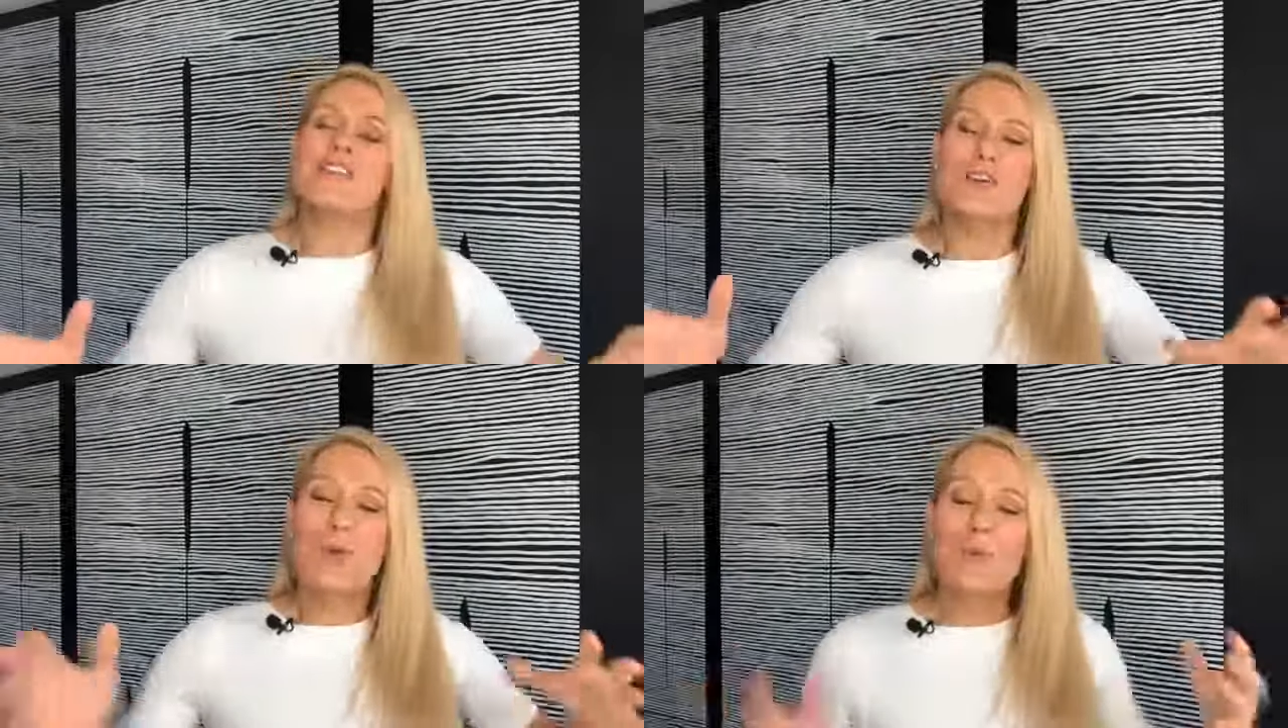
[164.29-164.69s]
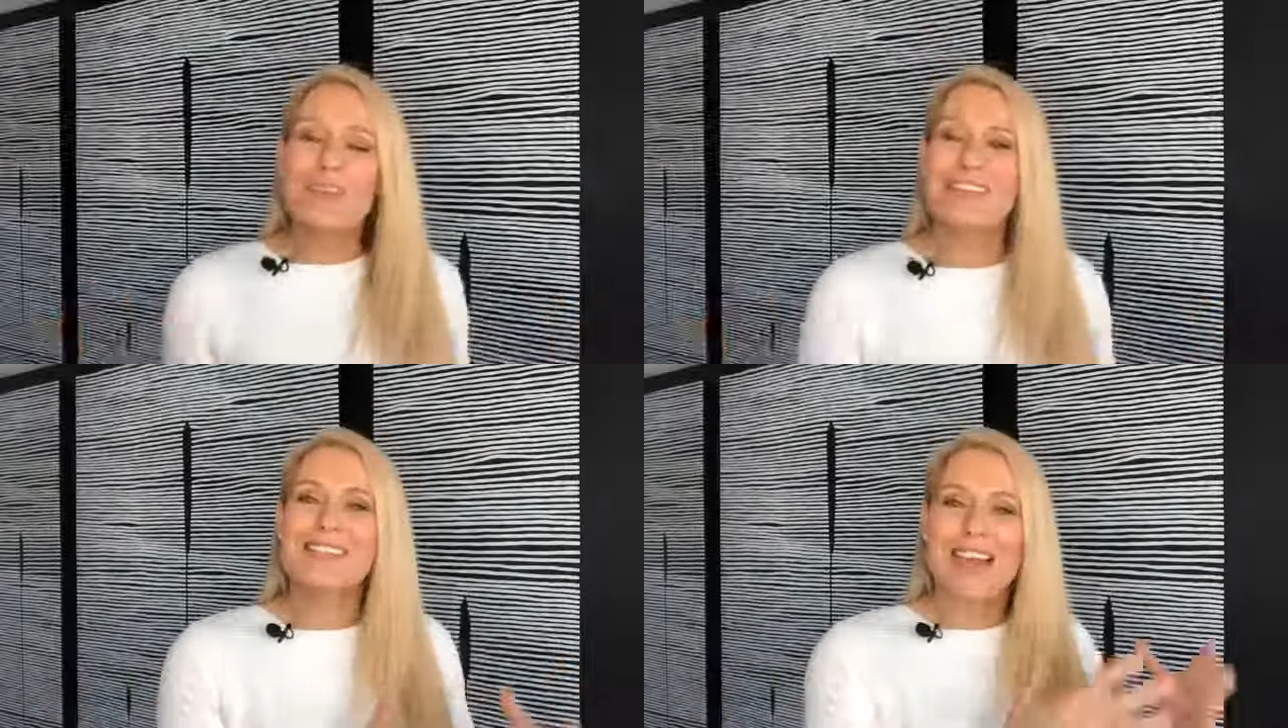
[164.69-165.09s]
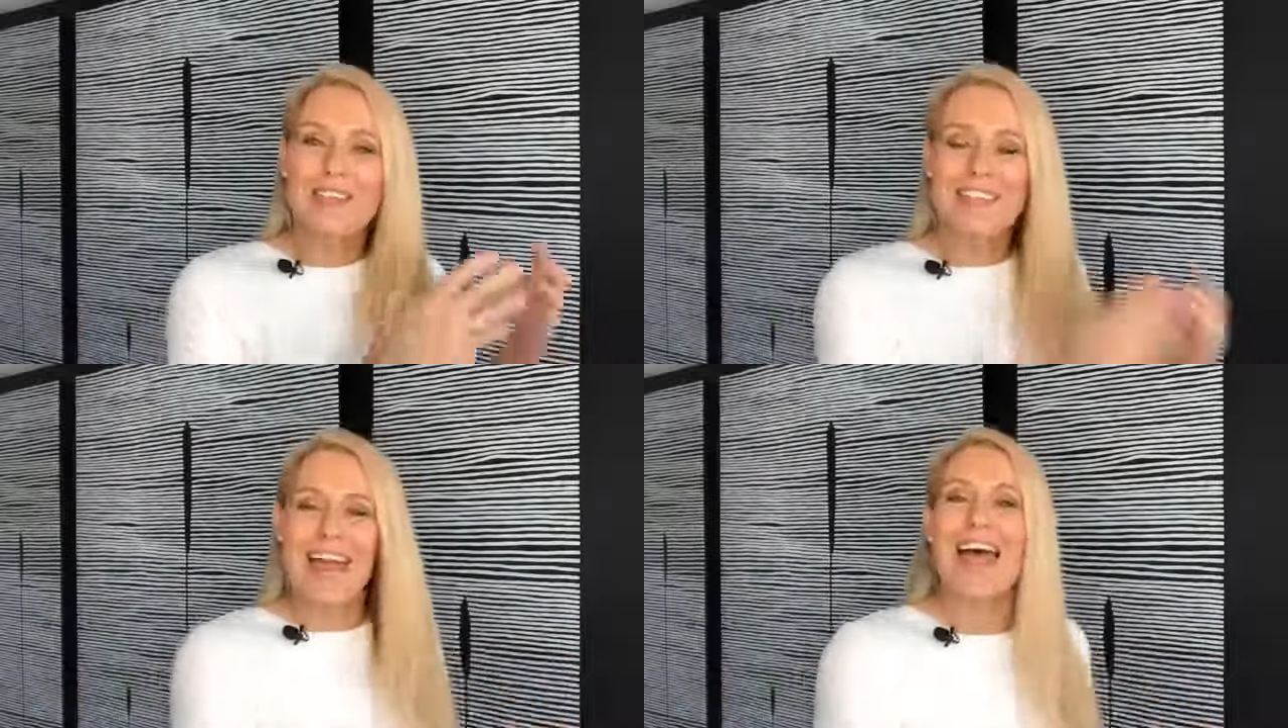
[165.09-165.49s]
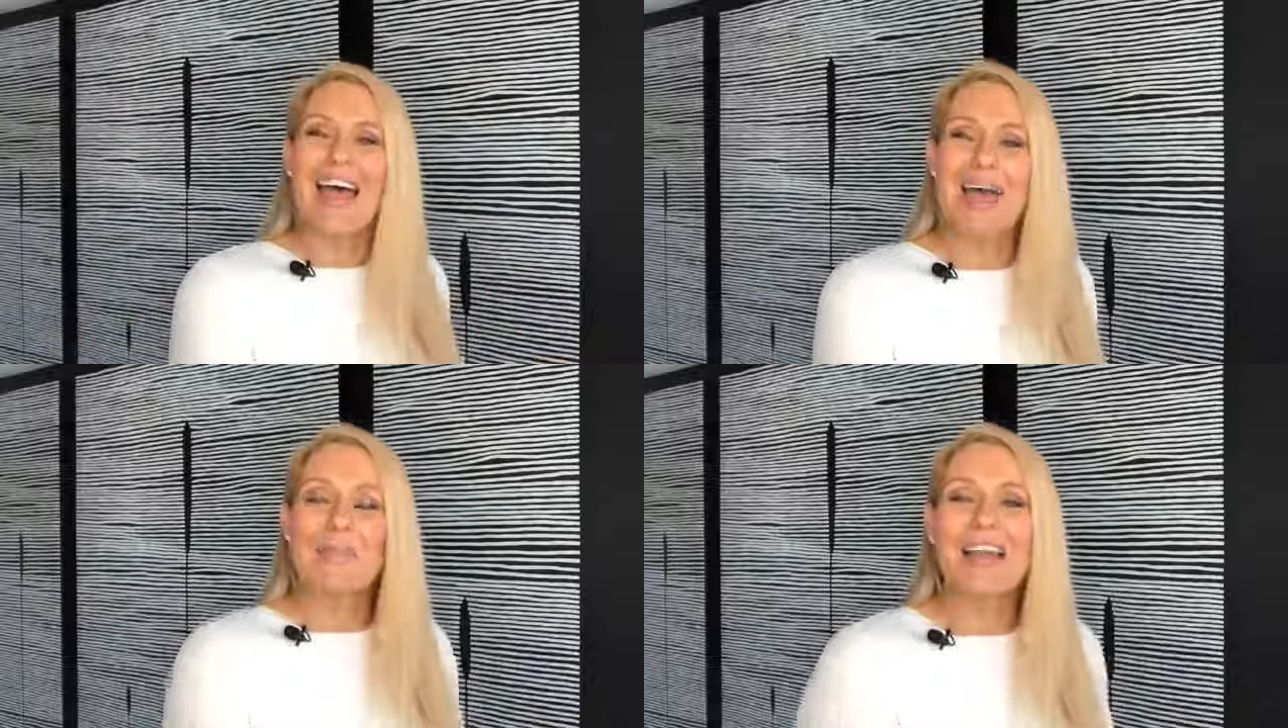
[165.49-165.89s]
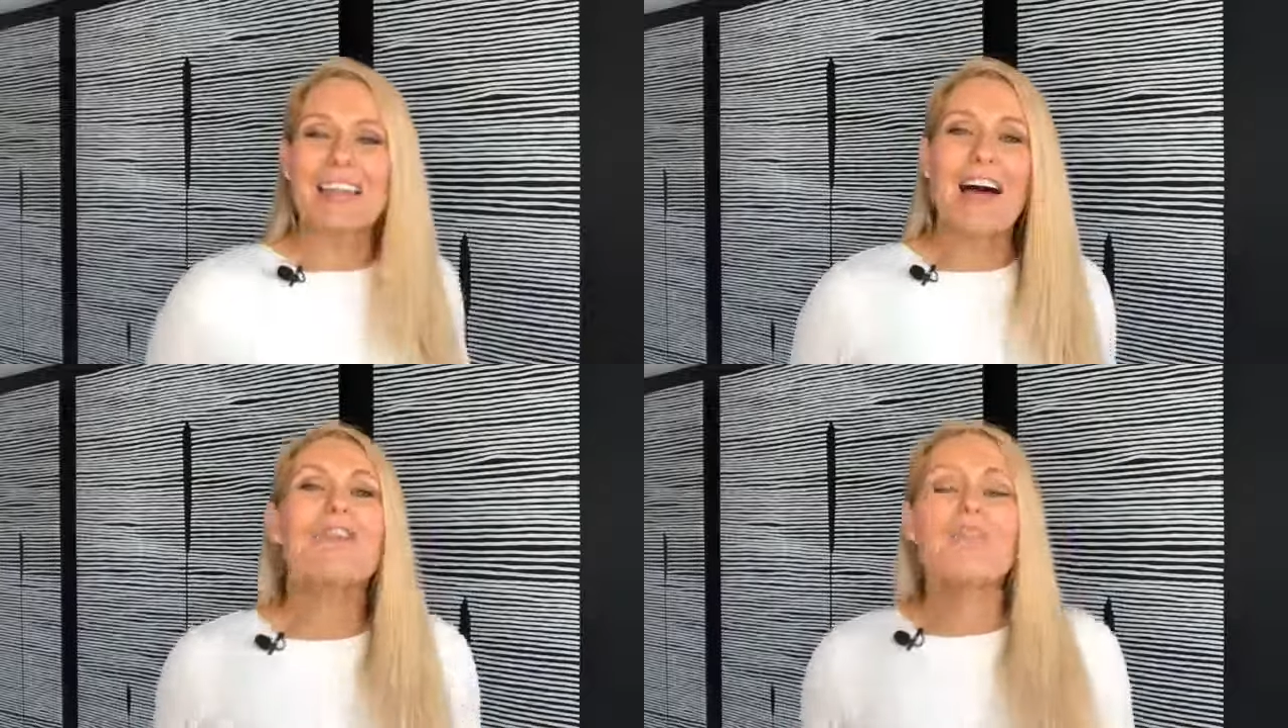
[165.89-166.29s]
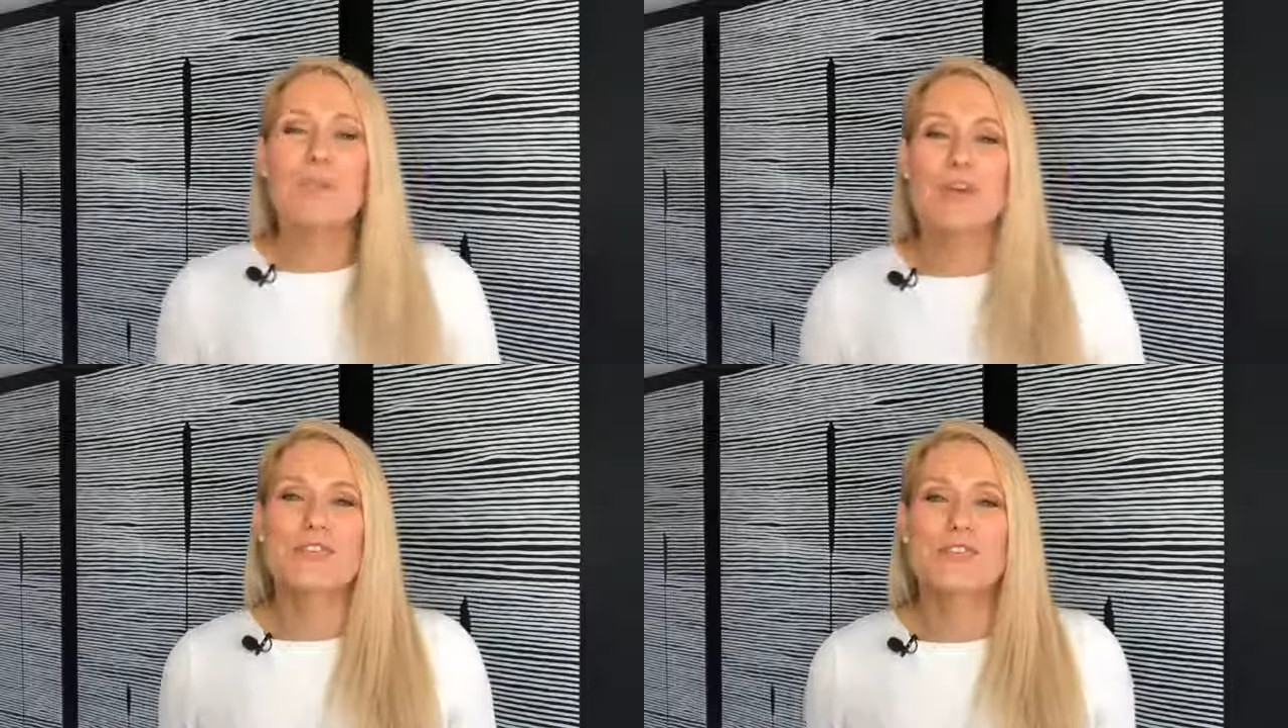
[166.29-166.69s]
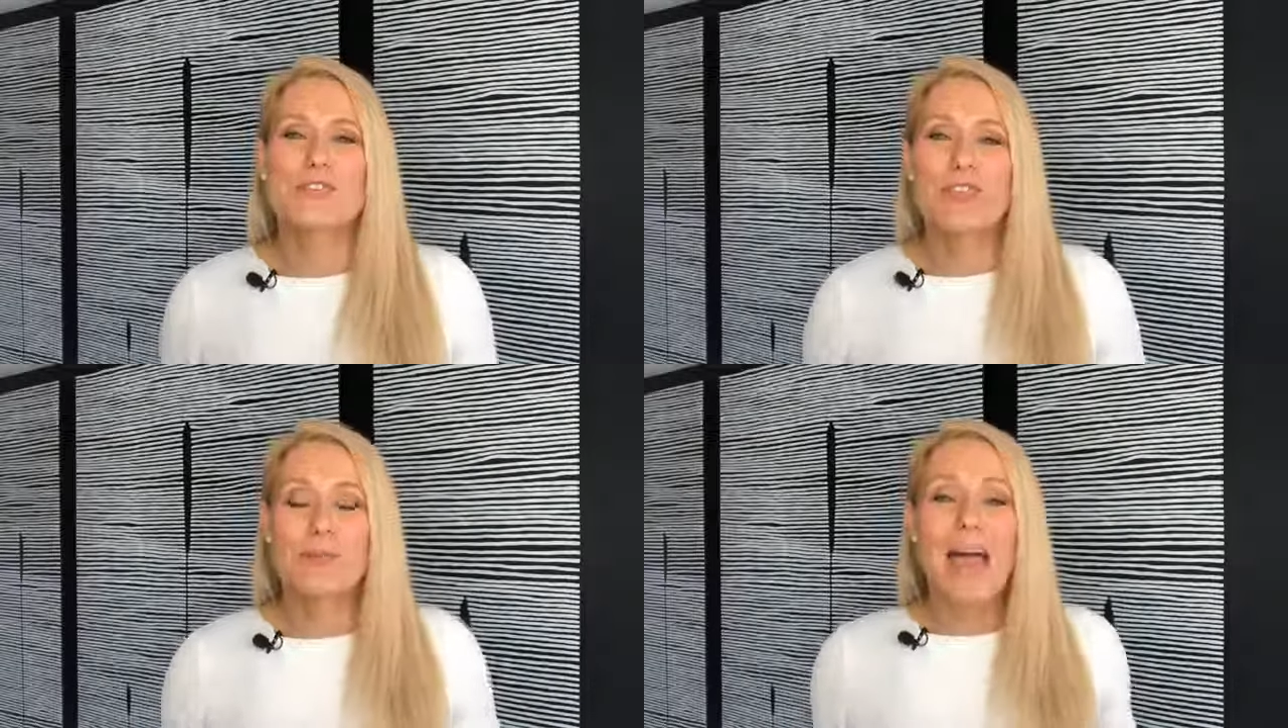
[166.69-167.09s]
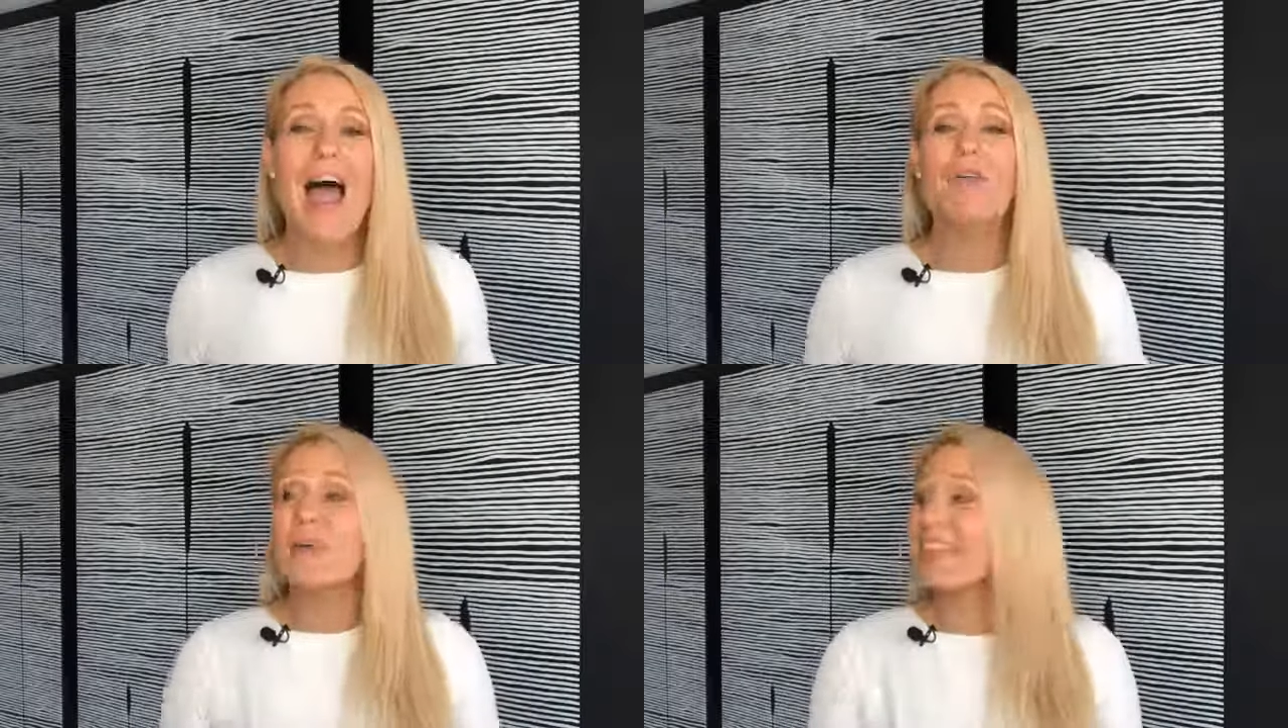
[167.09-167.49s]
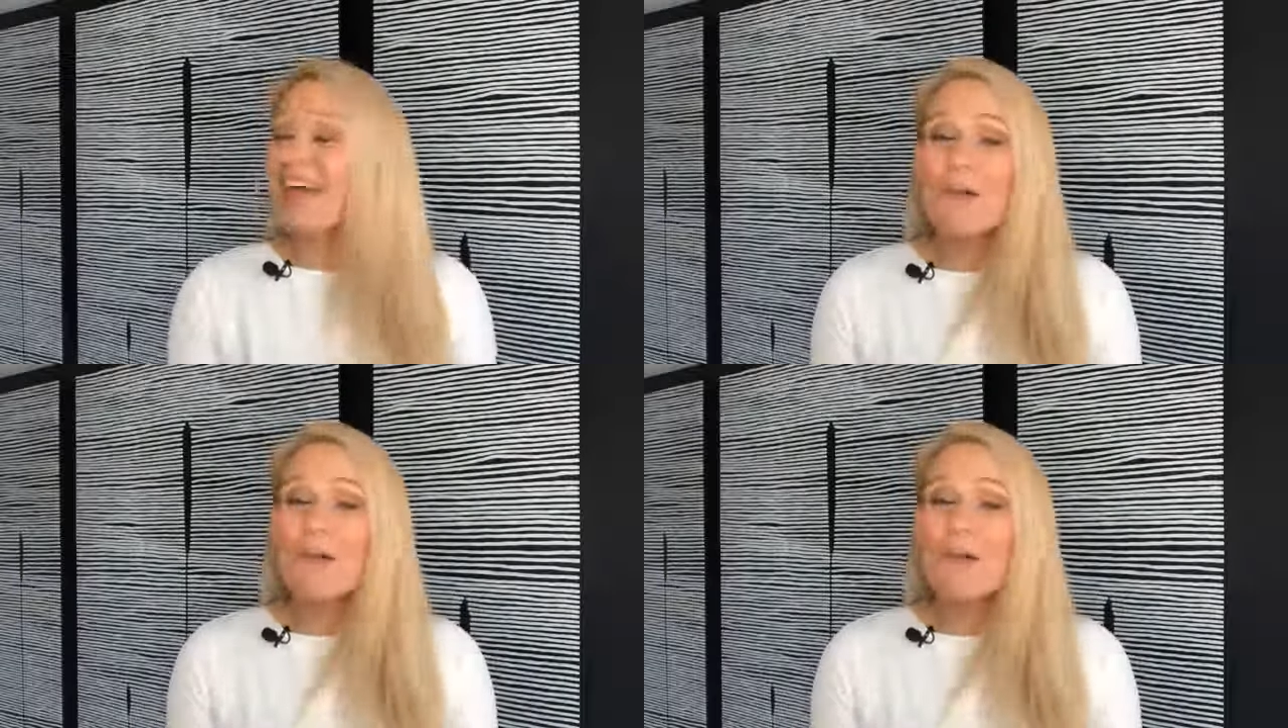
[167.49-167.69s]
So when we discovered that and my love for personal empowerment,